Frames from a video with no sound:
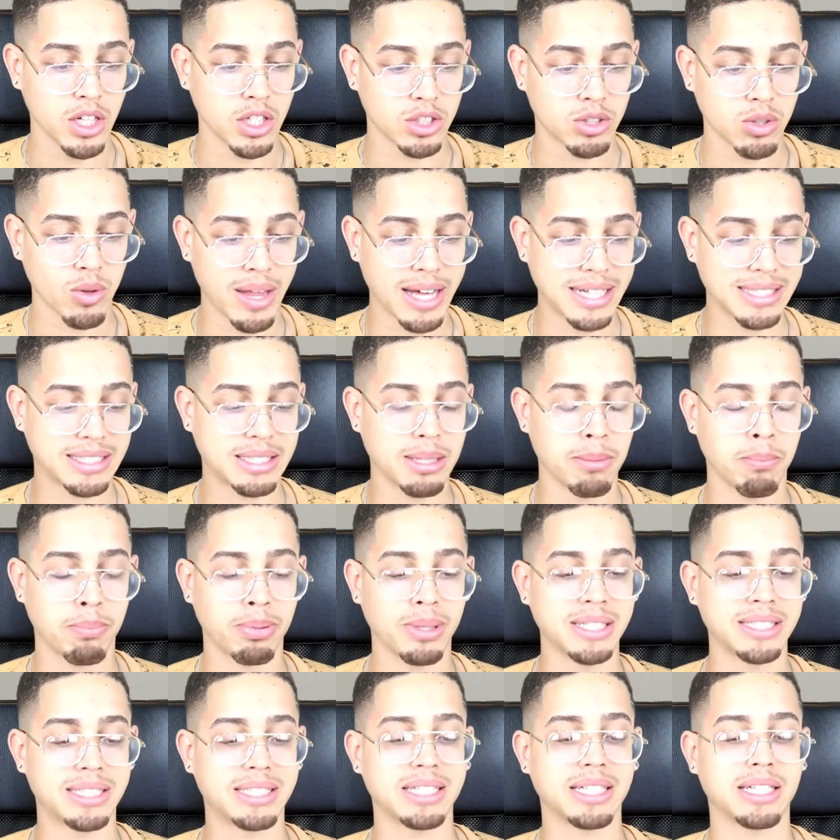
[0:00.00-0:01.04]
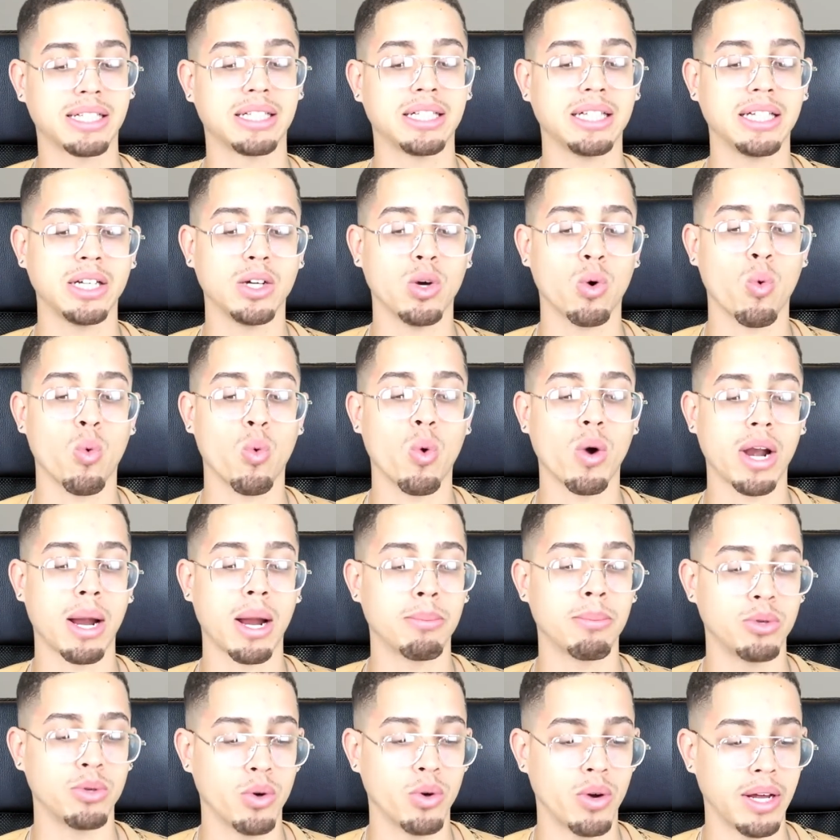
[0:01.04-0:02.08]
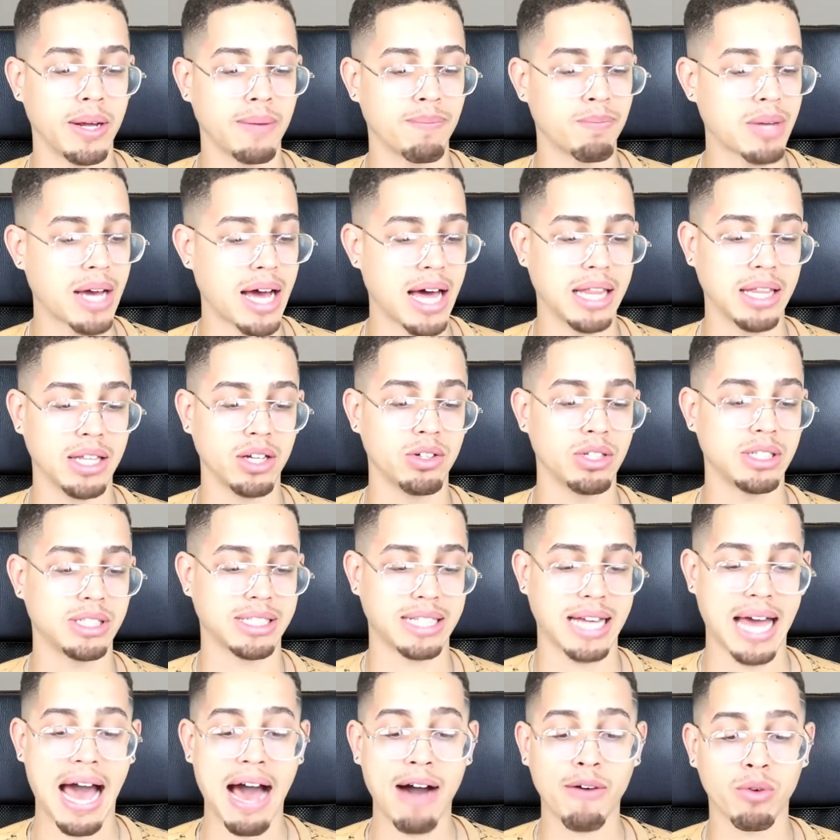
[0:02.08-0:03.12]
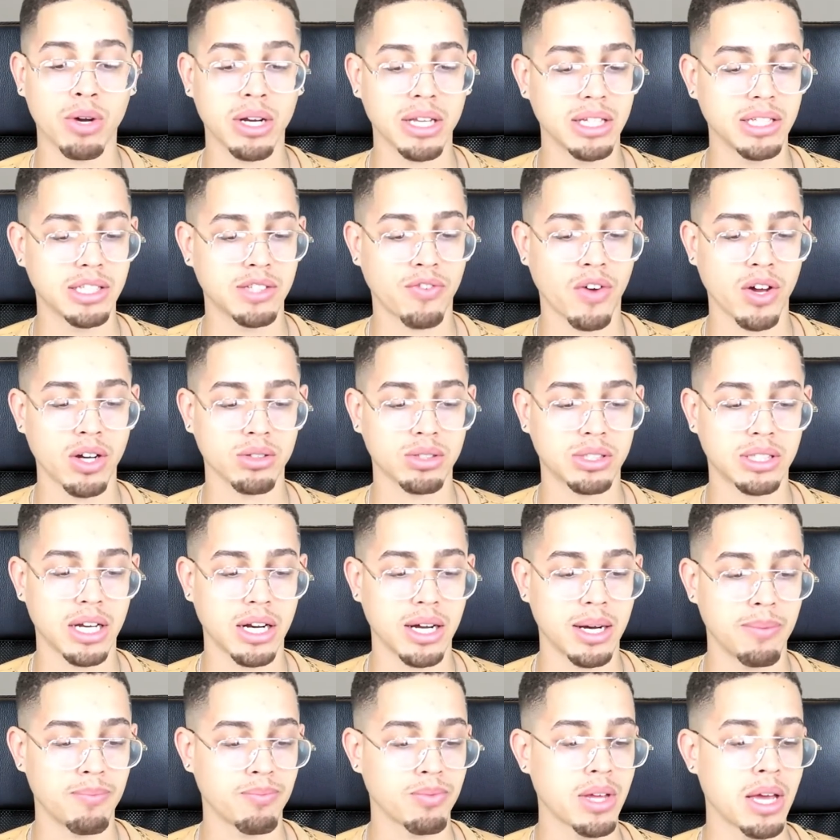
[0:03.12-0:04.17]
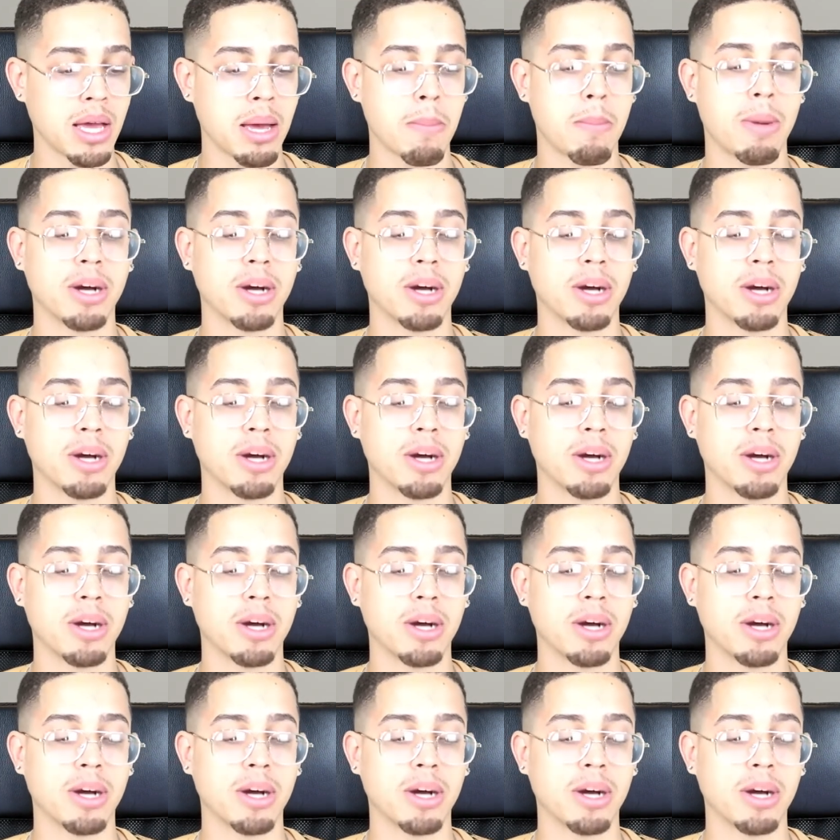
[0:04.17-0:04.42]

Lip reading: So that's simplistically what I'm doing. I literally just have one of these funnels set up.